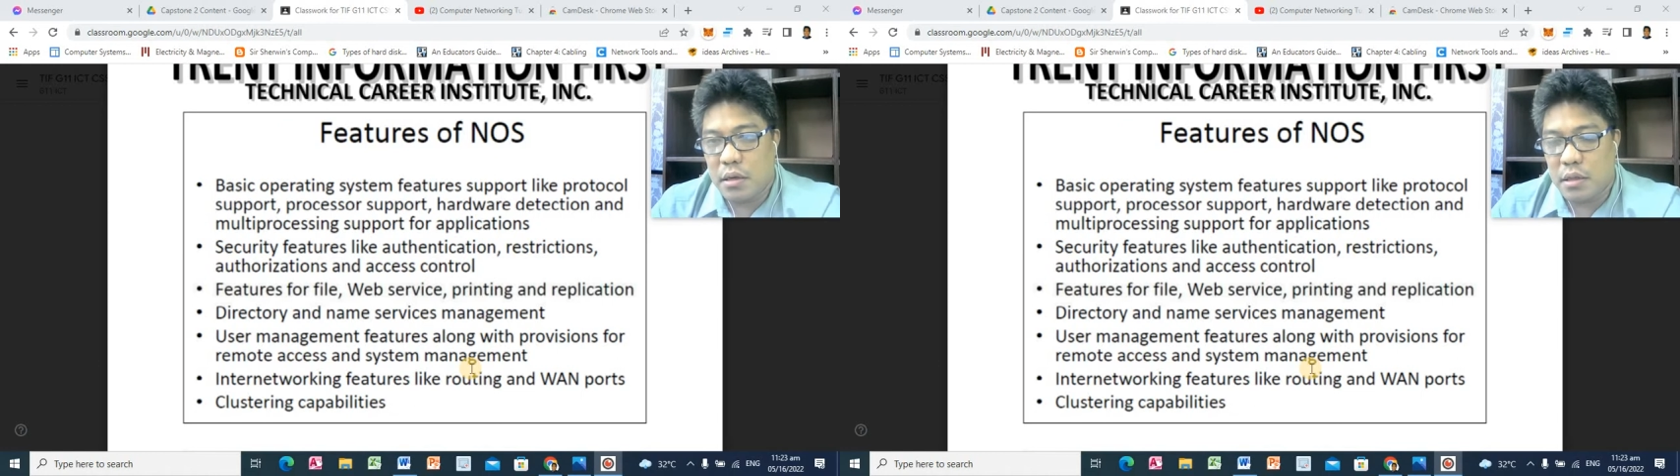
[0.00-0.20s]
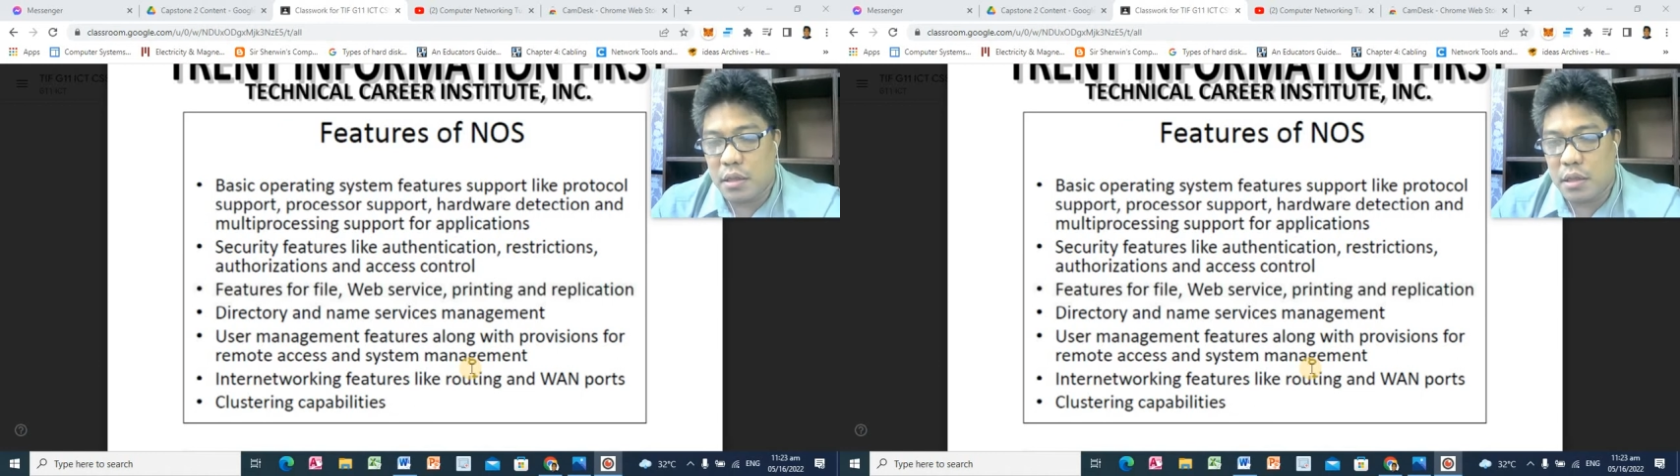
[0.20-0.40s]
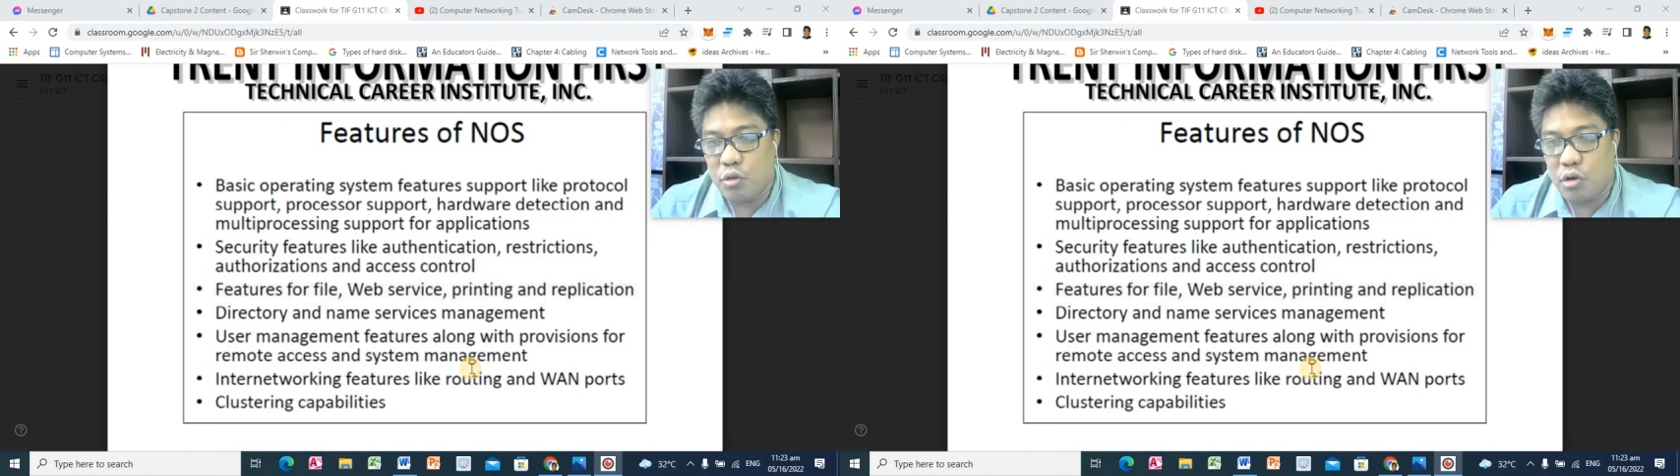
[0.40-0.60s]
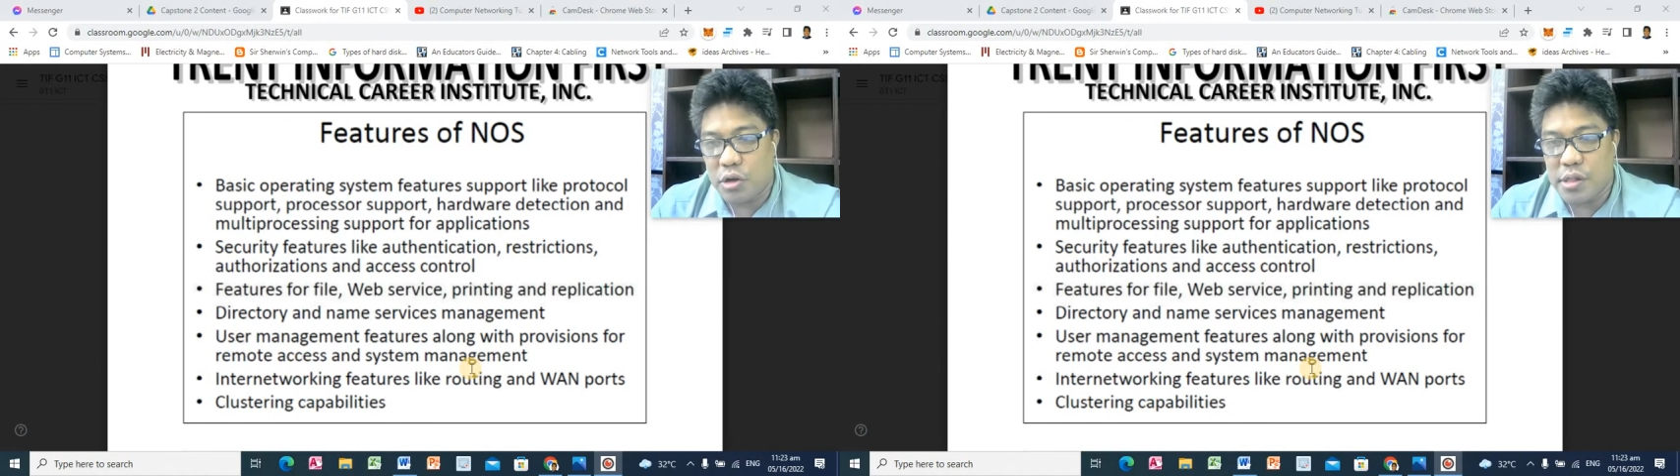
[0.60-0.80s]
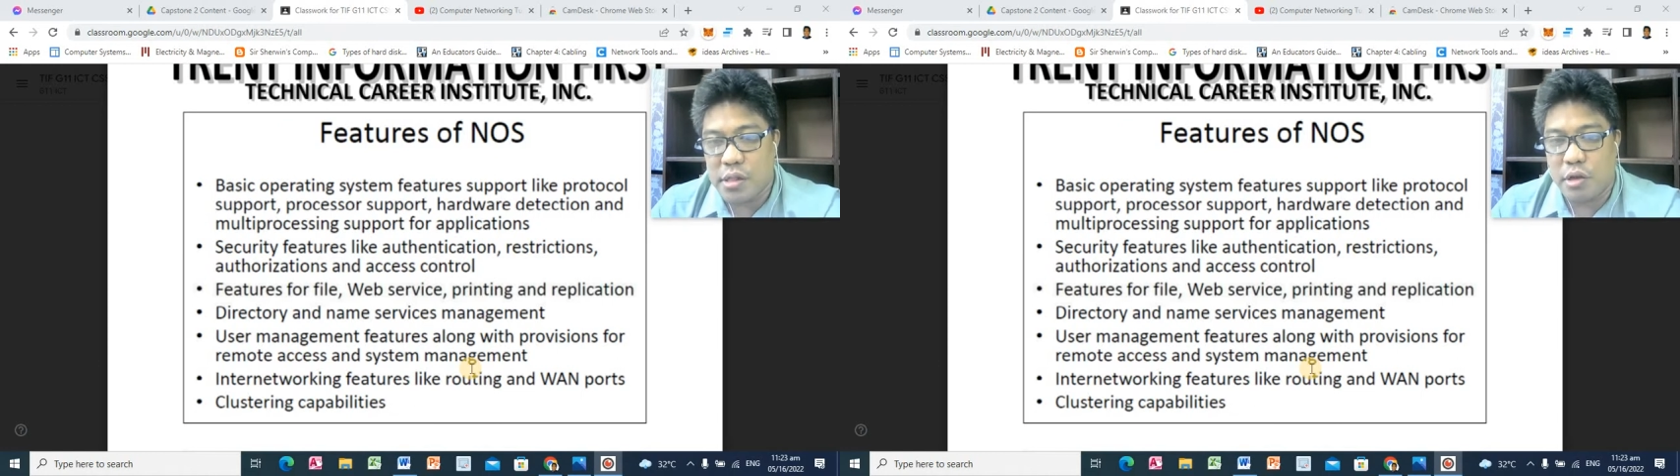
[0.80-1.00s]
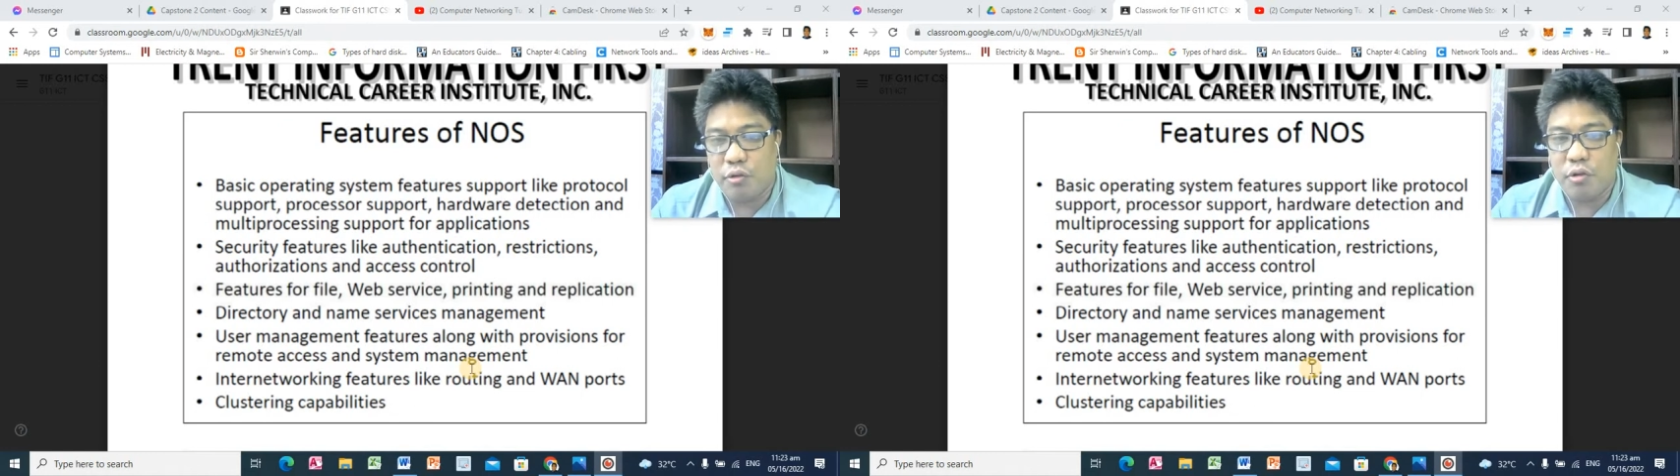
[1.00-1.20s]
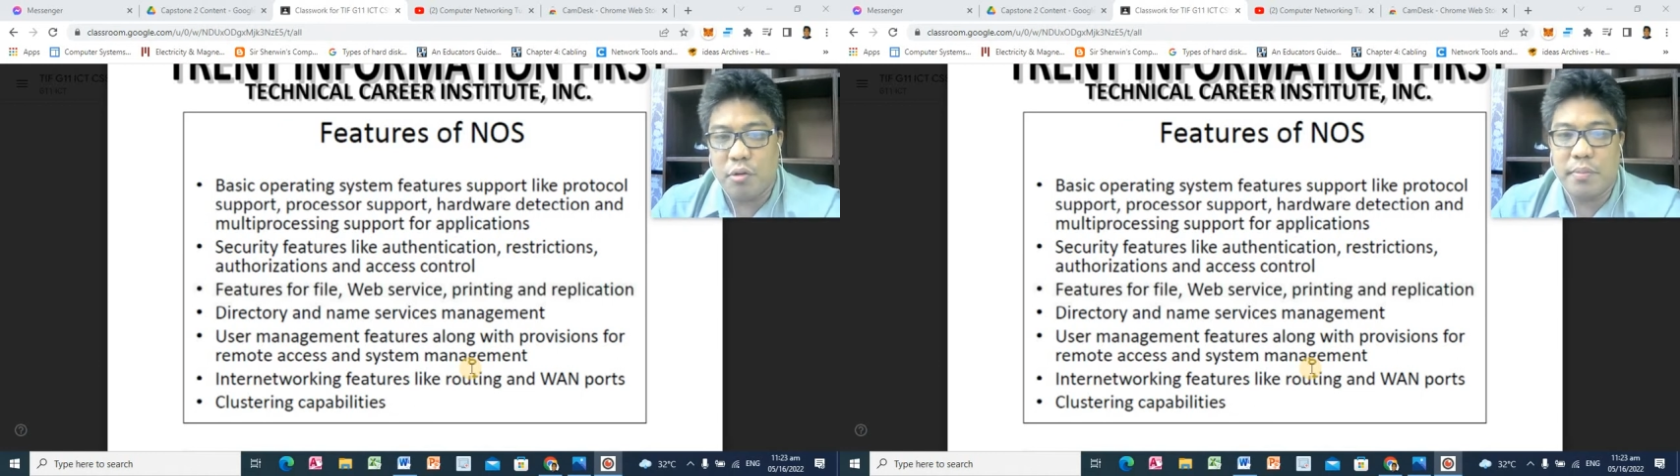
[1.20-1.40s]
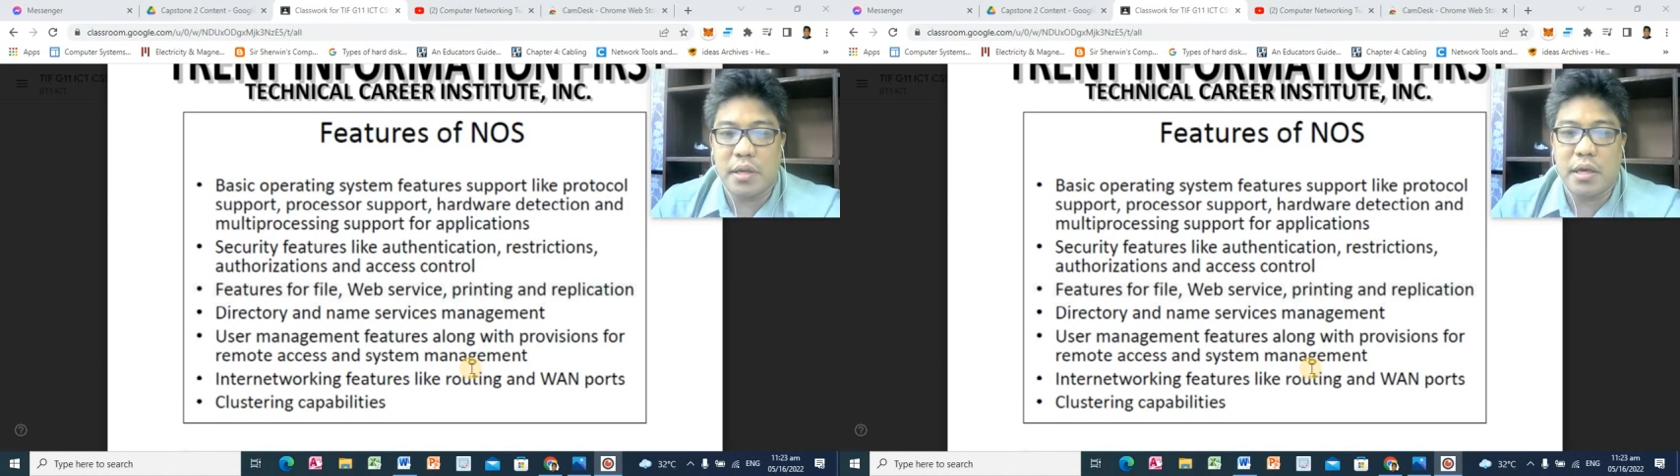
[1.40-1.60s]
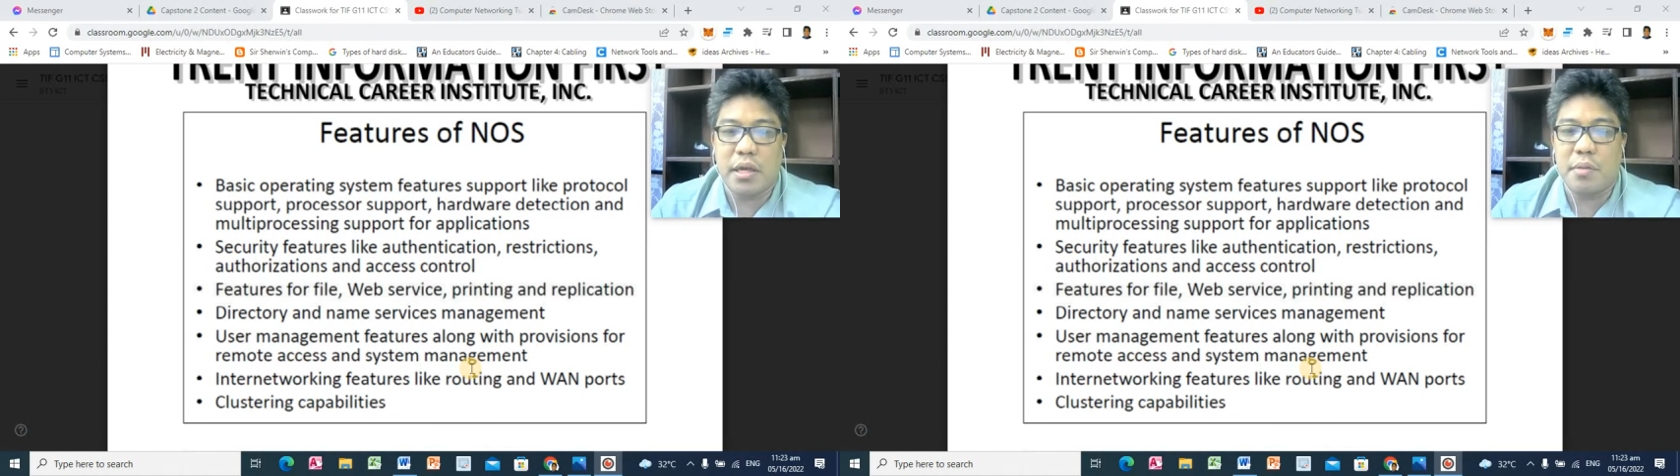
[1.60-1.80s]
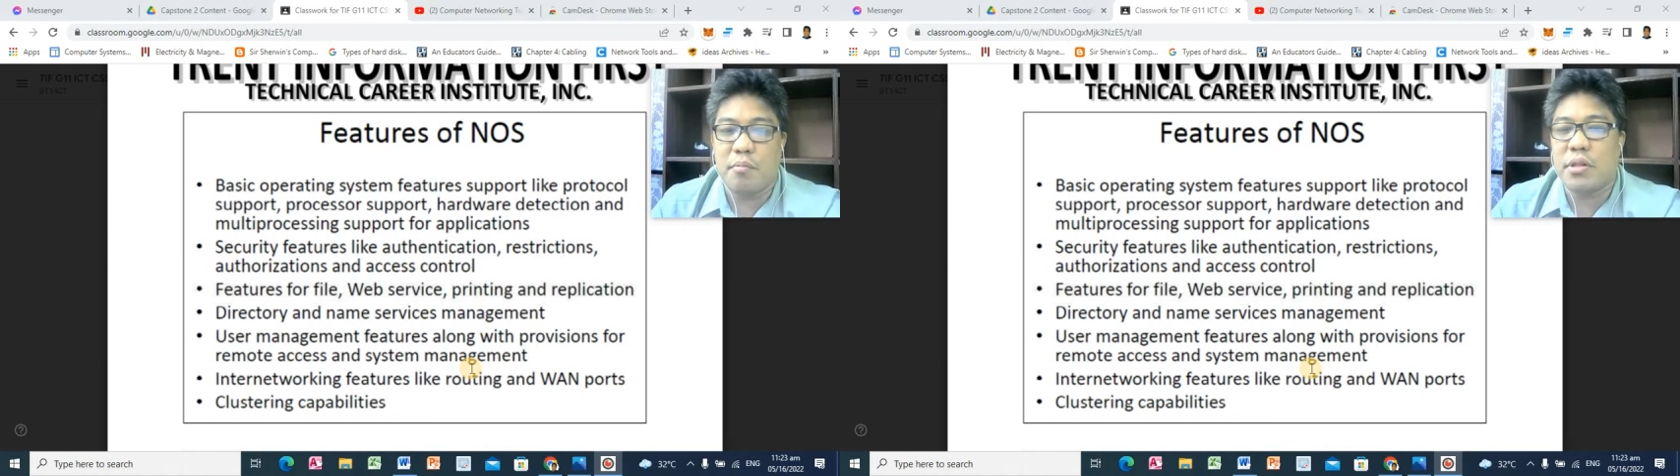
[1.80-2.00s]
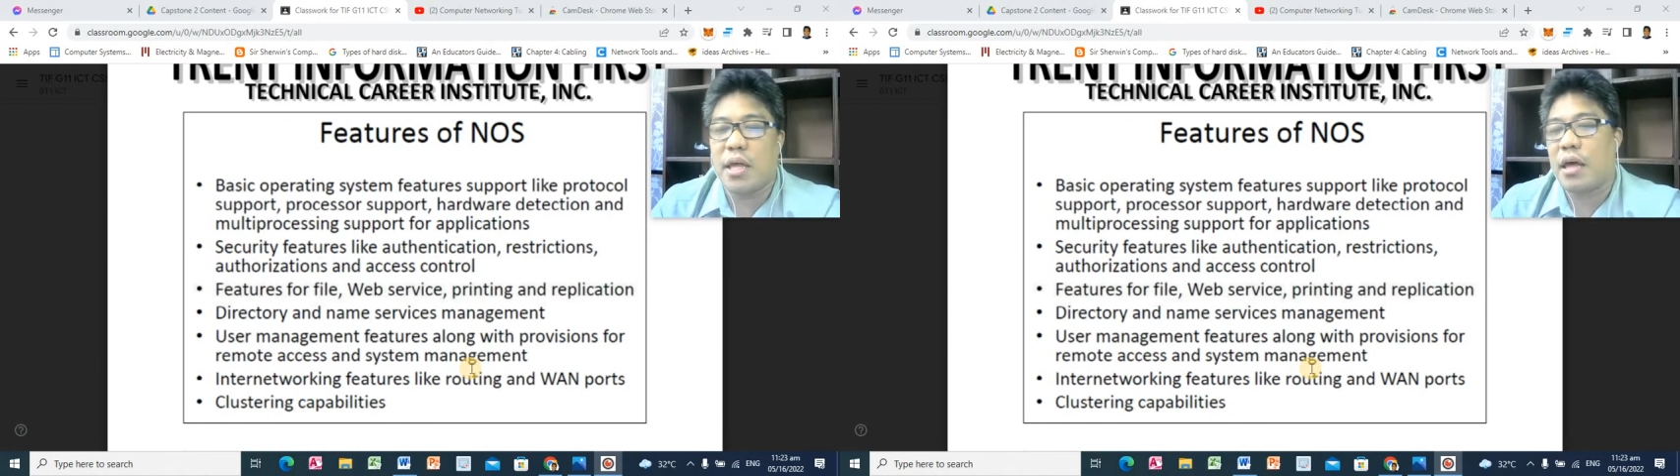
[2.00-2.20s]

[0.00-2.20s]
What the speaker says: In a NOS, there will be a remote